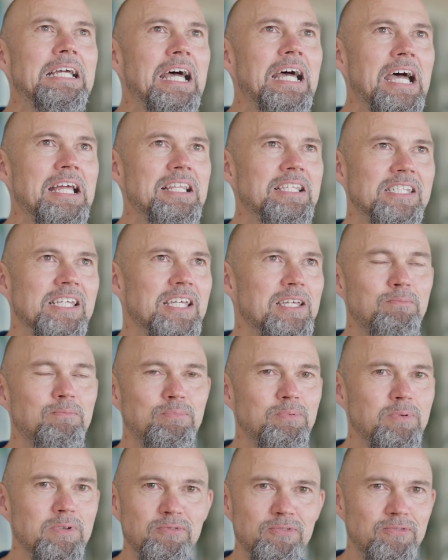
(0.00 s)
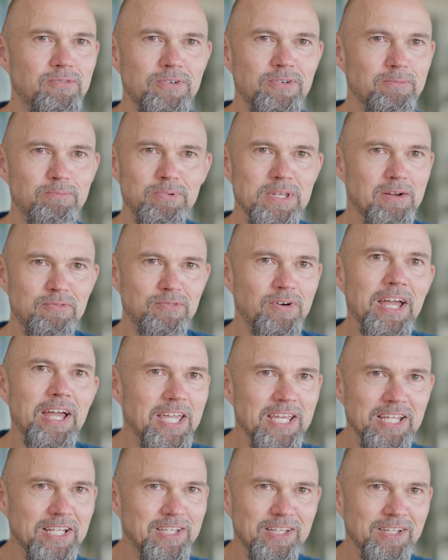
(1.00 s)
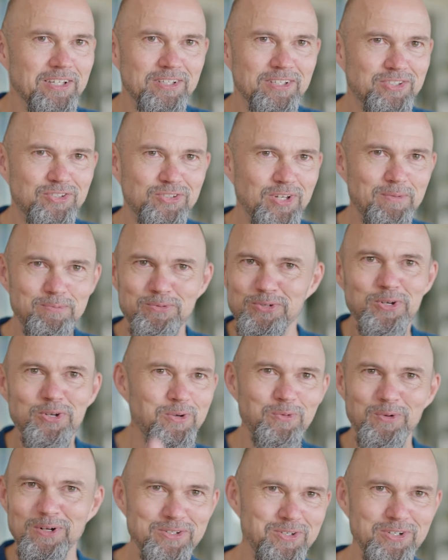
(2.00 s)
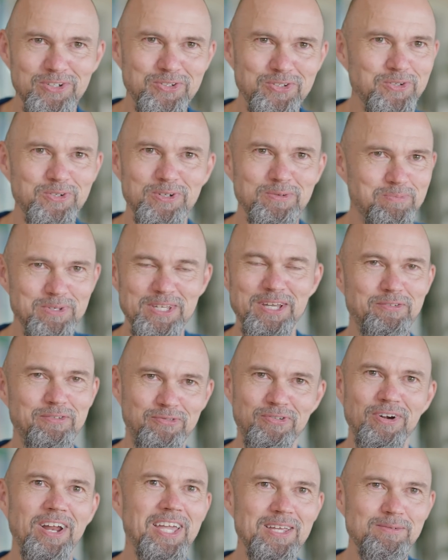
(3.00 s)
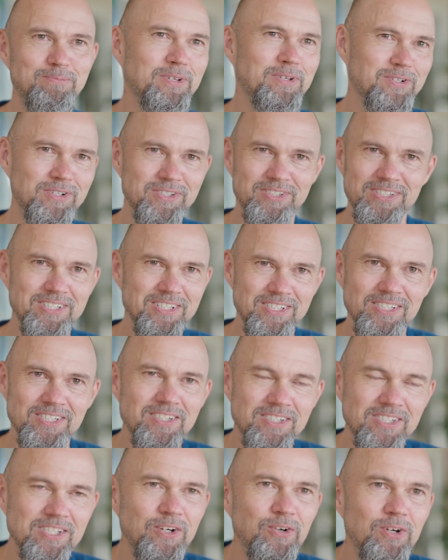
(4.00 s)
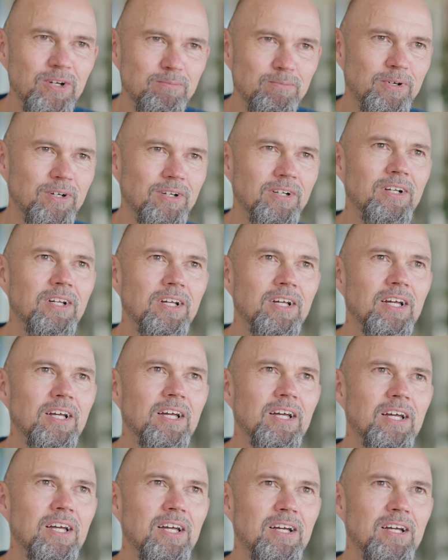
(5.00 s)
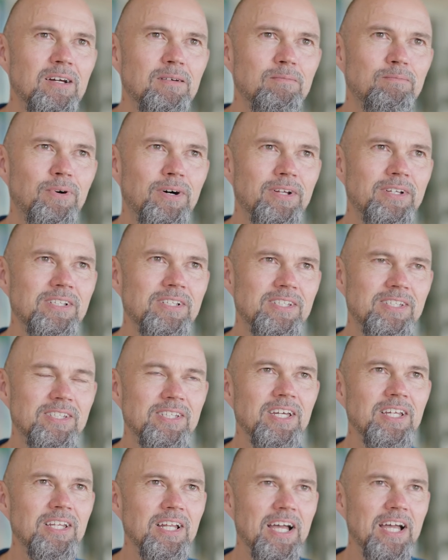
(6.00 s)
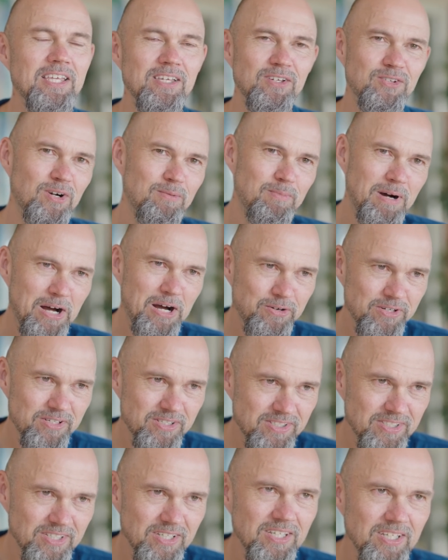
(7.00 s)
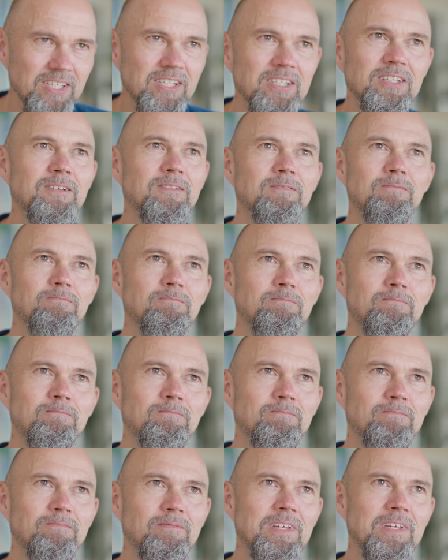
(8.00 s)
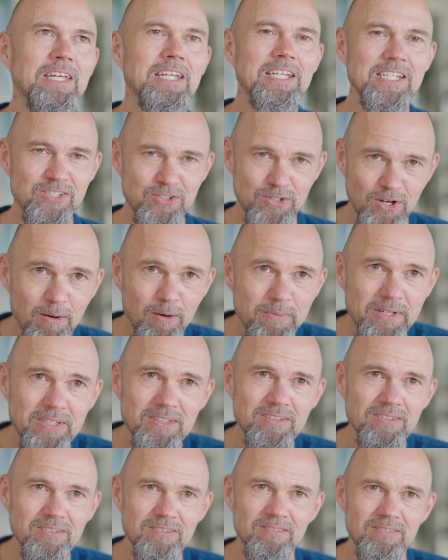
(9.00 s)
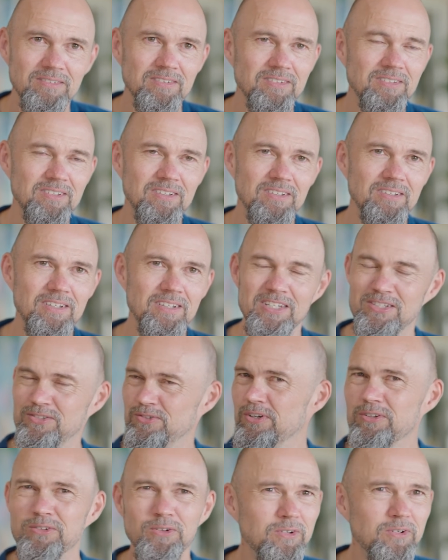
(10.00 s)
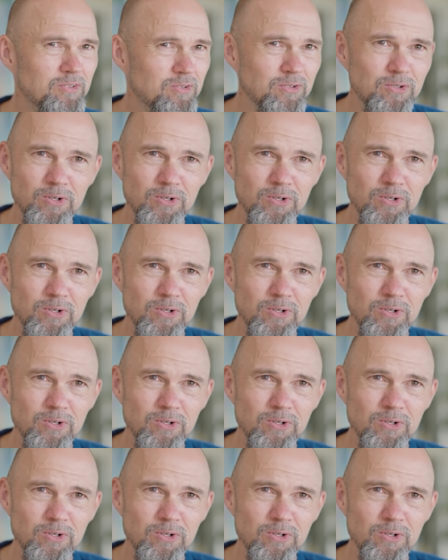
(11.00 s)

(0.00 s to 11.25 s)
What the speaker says: and say, be afraid, stop doing what you're doing, be afraid, because this is terrible. But instead, I can come out and say, it is coming, it's not going to